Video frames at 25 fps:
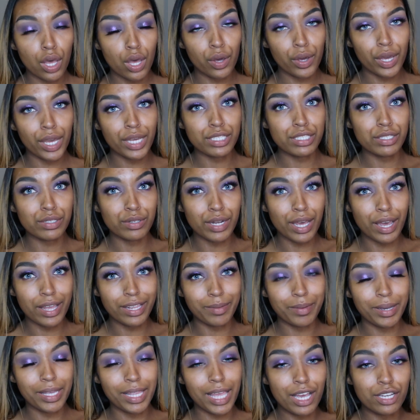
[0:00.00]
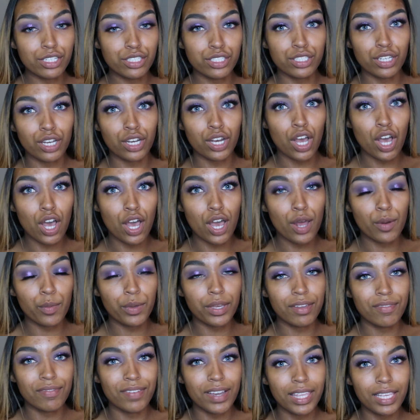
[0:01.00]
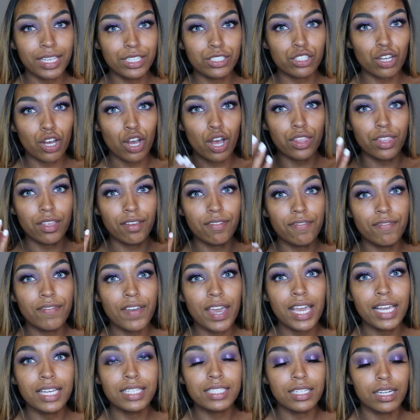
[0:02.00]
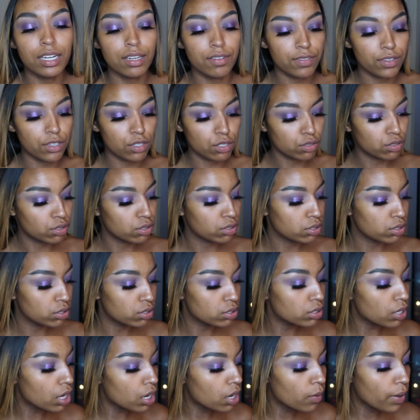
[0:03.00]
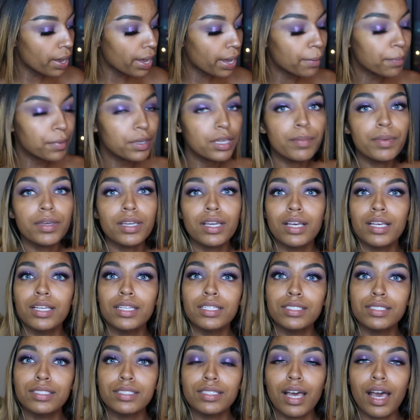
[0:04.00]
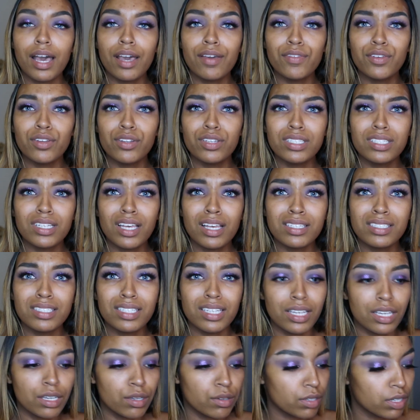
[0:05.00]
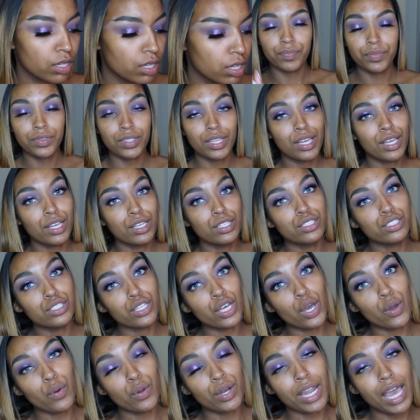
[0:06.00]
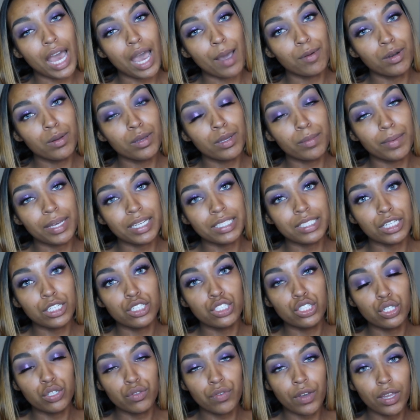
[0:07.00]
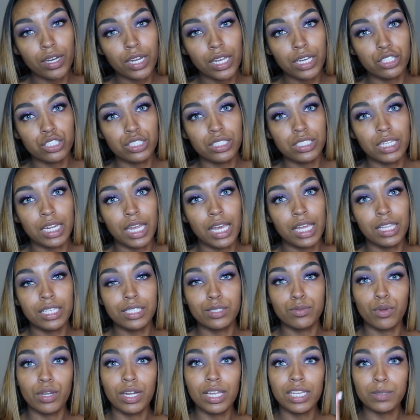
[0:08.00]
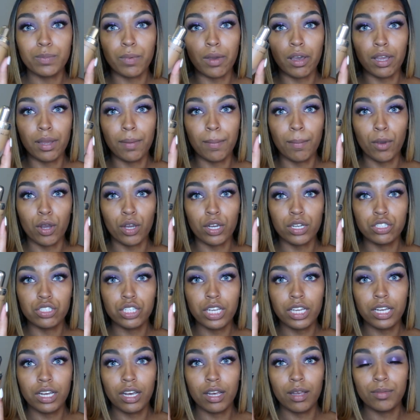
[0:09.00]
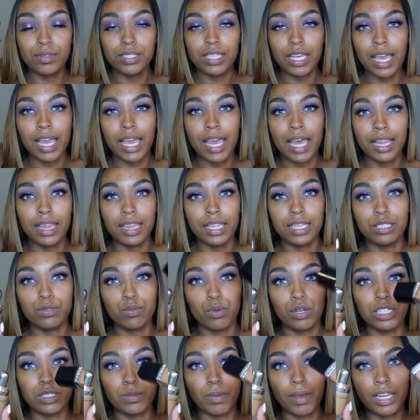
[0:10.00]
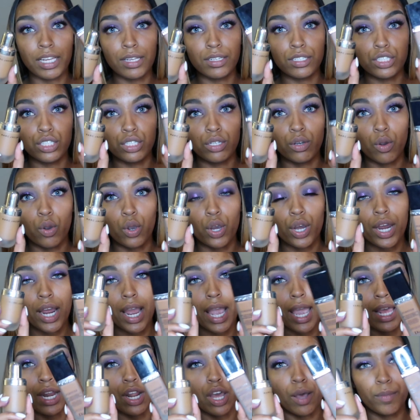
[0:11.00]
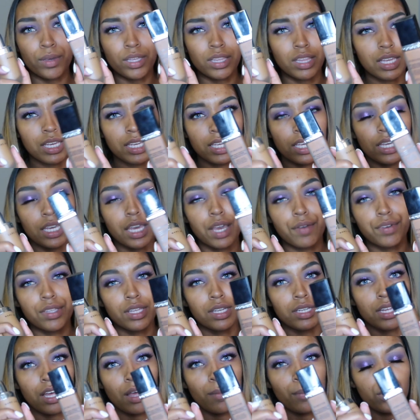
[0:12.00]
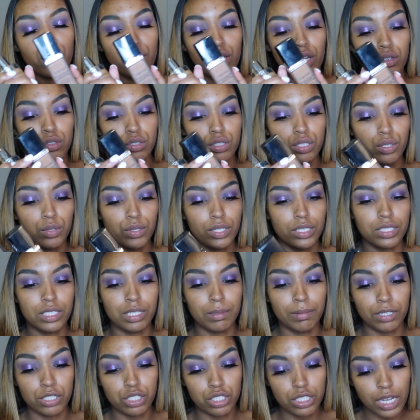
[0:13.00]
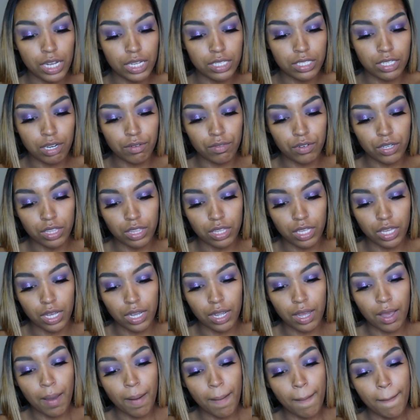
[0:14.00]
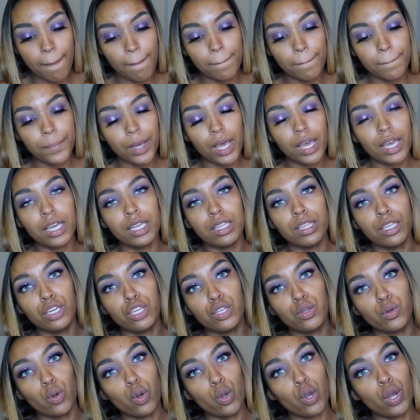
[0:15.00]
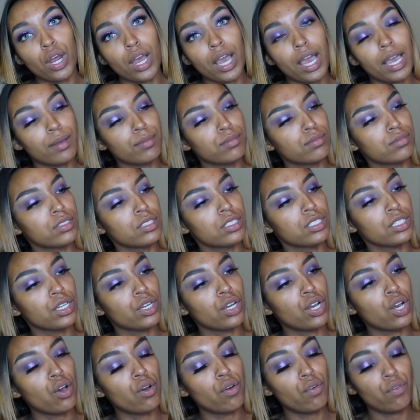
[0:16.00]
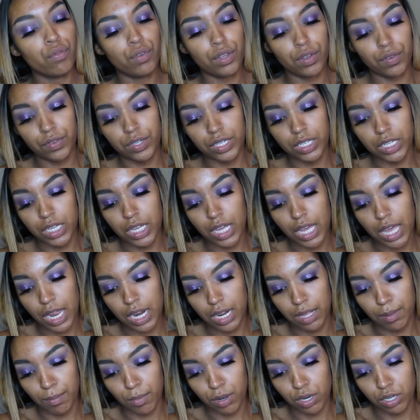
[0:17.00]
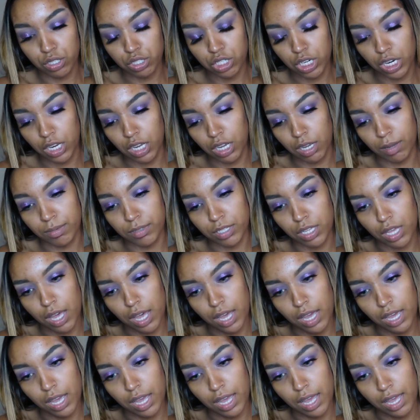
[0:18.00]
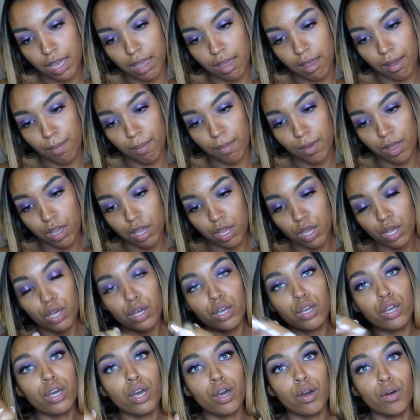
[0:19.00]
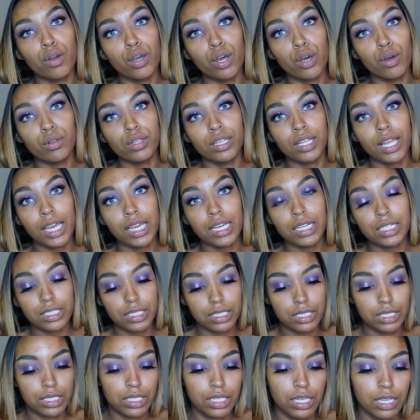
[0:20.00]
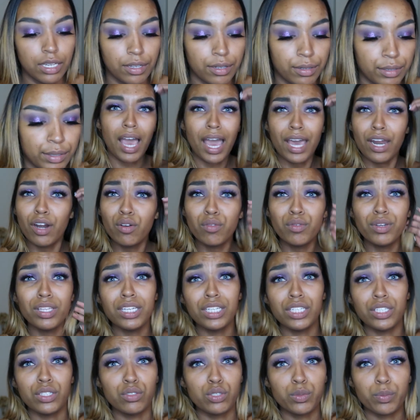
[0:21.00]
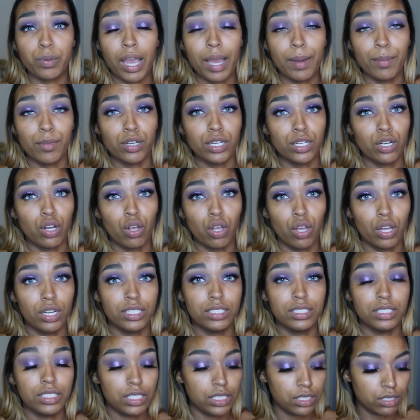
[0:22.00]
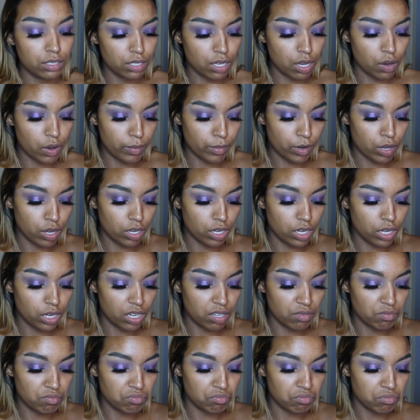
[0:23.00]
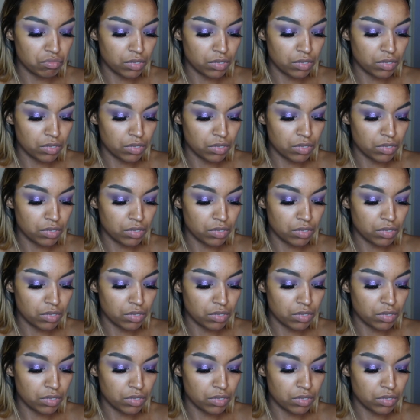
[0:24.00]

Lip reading: Okay, so now that my lashes are on, we can finally start on the face, and I feel so happy because I feel disgusting. So now I'm going to be mixing two foundations today. This one is by Marc Jacobs and this one is by Dior, and I'll be linking everything down below so you can see my shade and everything. But in the Dior I'm 050 and in Marc Jacobs I am Cocoa Light. I don't really use primer in all honesty, so I'm not gonna.